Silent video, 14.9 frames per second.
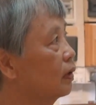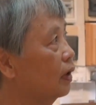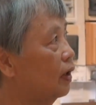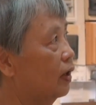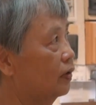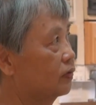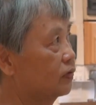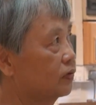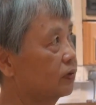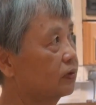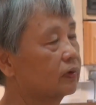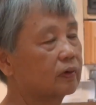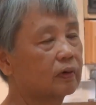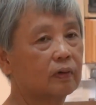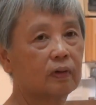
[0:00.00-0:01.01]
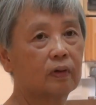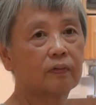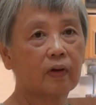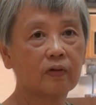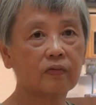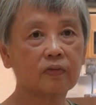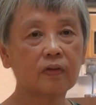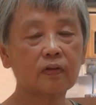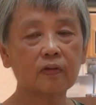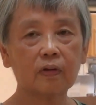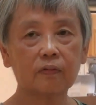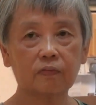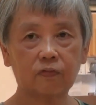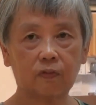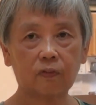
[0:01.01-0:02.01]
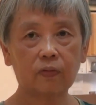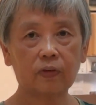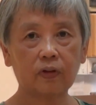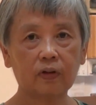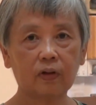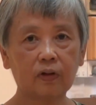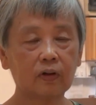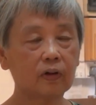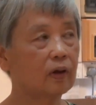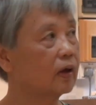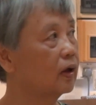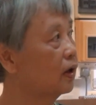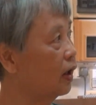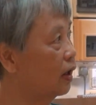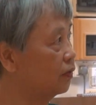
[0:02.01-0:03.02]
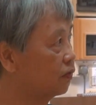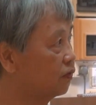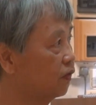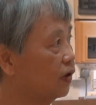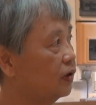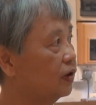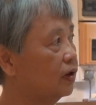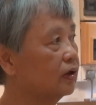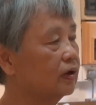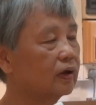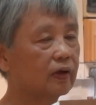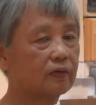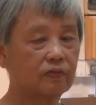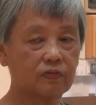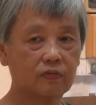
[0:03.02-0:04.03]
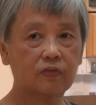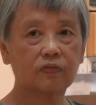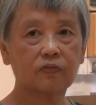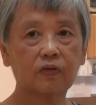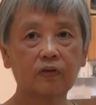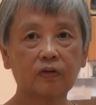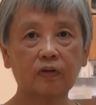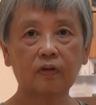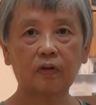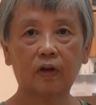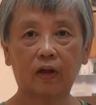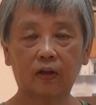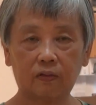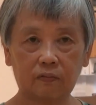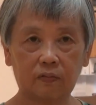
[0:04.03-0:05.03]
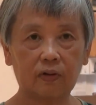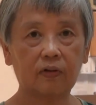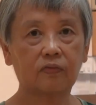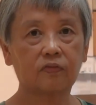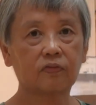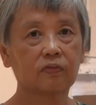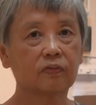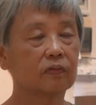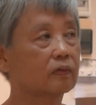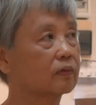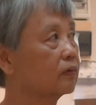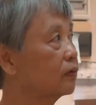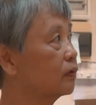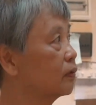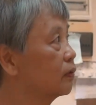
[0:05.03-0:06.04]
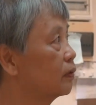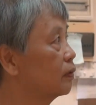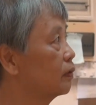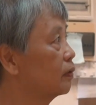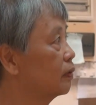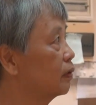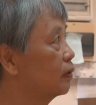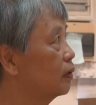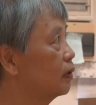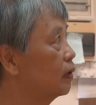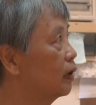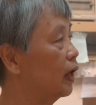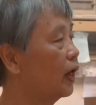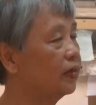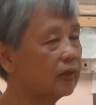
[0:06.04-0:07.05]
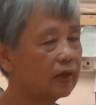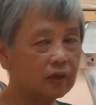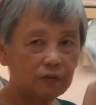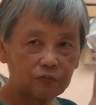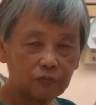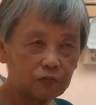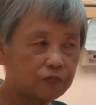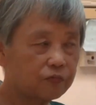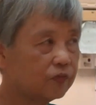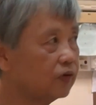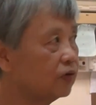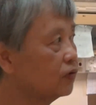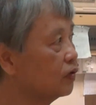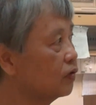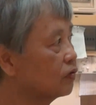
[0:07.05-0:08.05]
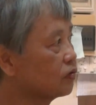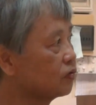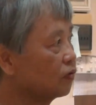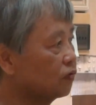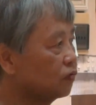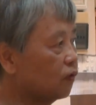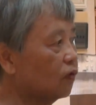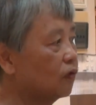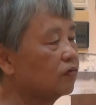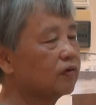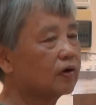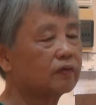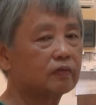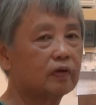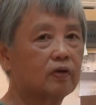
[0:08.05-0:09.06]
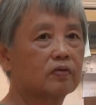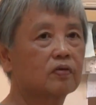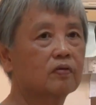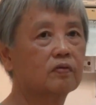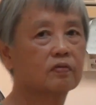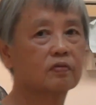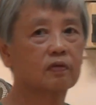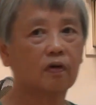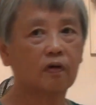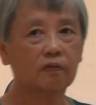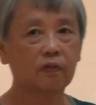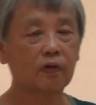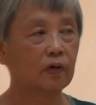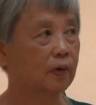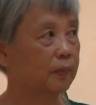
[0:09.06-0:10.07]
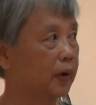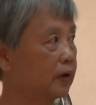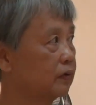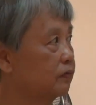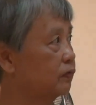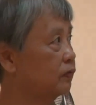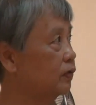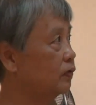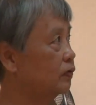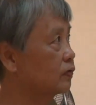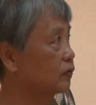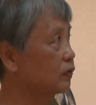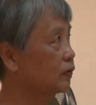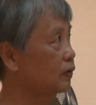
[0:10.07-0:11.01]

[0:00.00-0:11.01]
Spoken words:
as rising and falling and fading and ceasing and release. And that if you fulfill these 4 foundations of mindfulness,